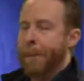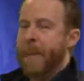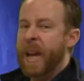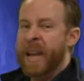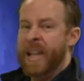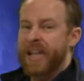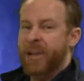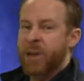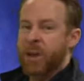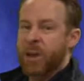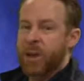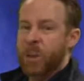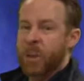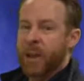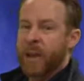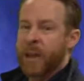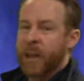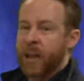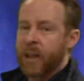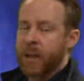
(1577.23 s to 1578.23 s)
It starts with a
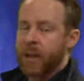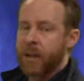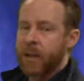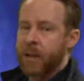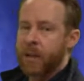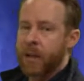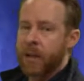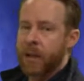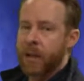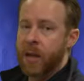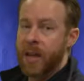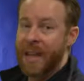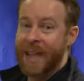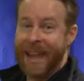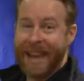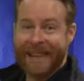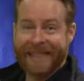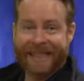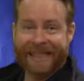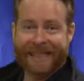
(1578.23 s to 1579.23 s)
letter
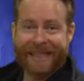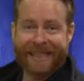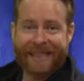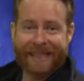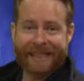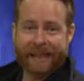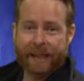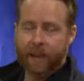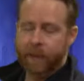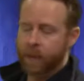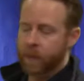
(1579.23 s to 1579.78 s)
S.